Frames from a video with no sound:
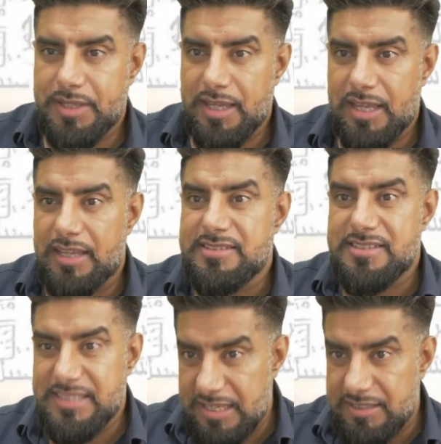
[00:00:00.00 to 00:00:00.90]
El
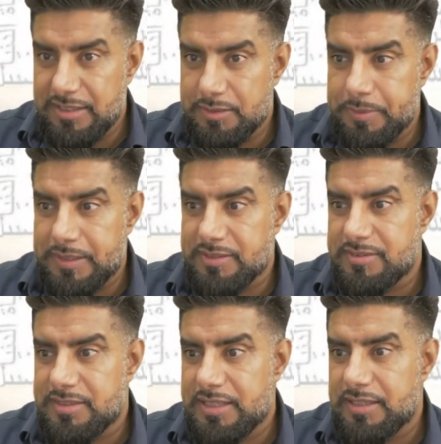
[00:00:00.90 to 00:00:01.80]
Sayyid, because
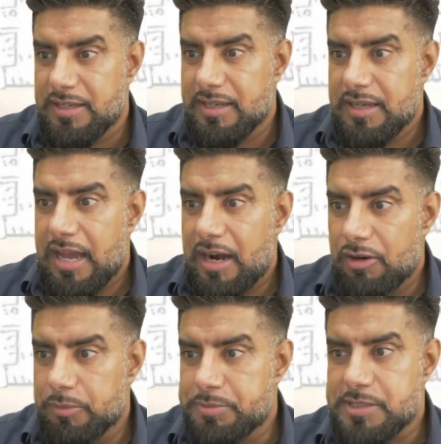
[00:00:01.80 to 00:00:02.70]
the
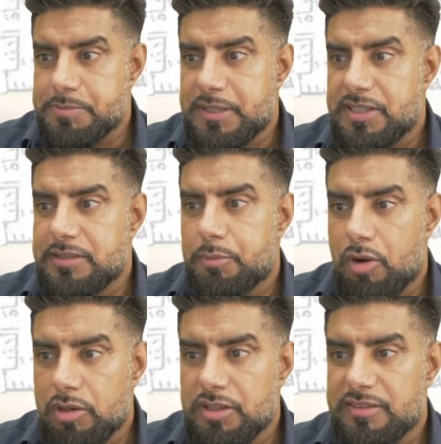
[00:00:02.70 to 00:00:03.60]
Arabs, especially the
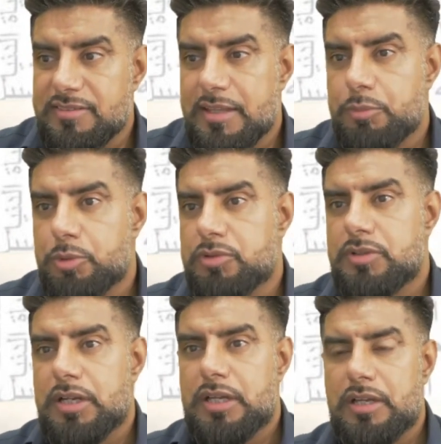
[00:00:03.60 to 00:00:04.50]
Moroccans, they would,
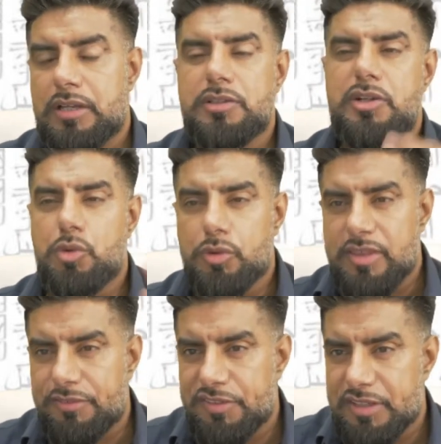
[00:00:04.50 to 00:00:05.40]
the North
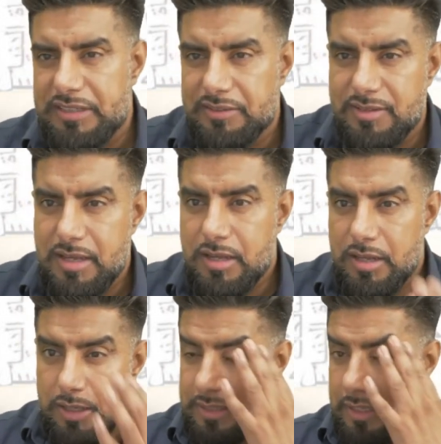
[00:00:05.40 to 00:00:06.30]
Africans,
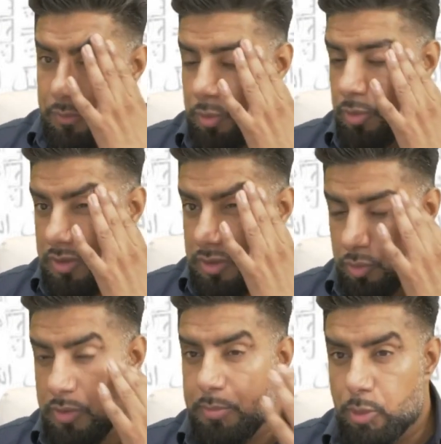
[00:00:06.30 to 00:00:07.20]
they would, or
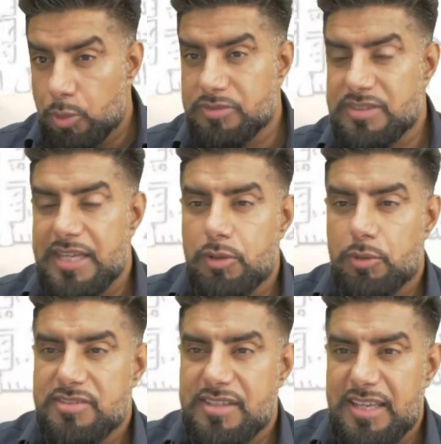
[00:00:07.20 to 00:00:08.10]
the Moors, they don't
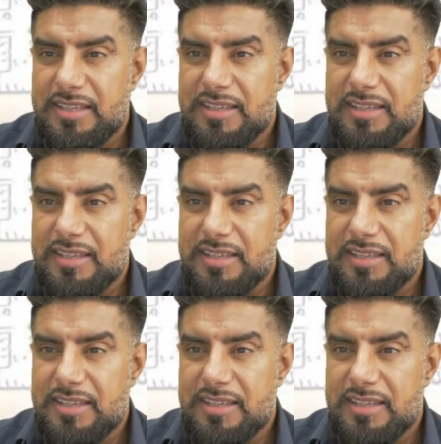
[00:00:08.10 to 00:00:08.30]
say